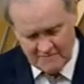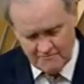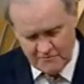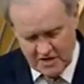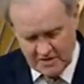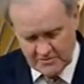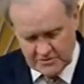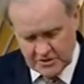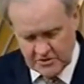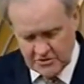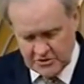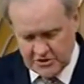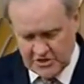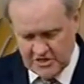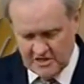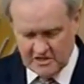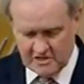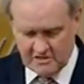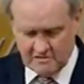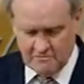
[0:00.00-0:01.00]
I perhaps can
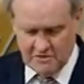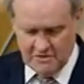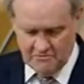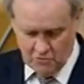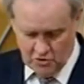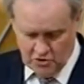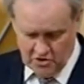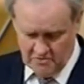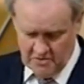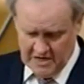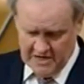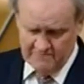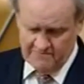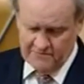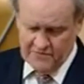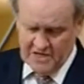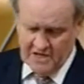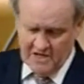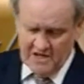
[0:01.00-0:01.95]
say a little bit more about.